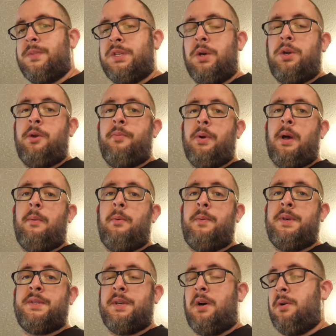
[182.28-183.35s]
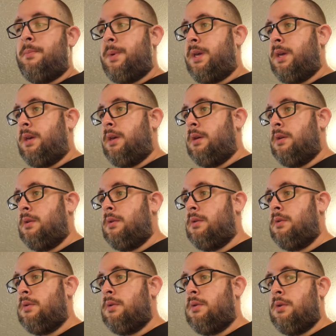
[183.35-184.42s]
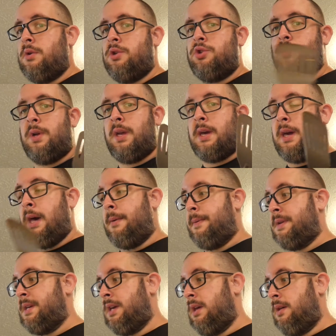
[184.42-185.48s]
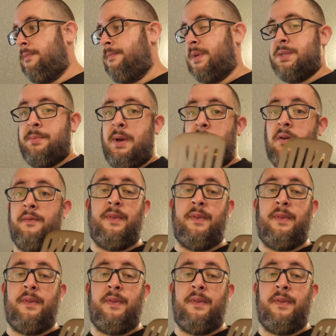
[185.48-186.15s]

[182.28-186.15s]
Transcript: So you probably saw me drink a cup of tea, as a matter of